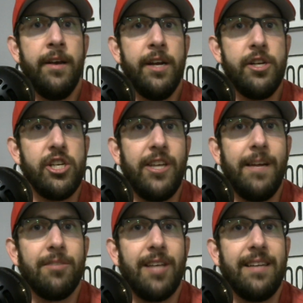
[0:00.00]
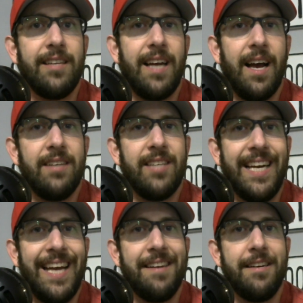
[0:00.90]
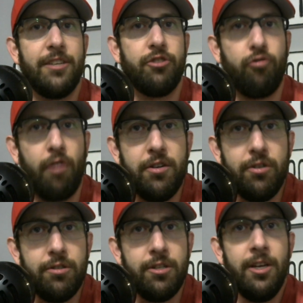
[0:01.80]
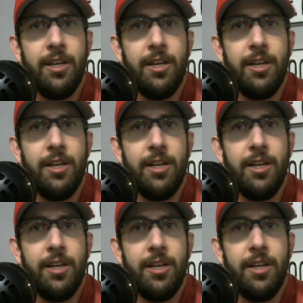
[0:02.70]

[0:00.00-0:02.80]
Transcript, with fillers: It just seems like the guys that get disgruntled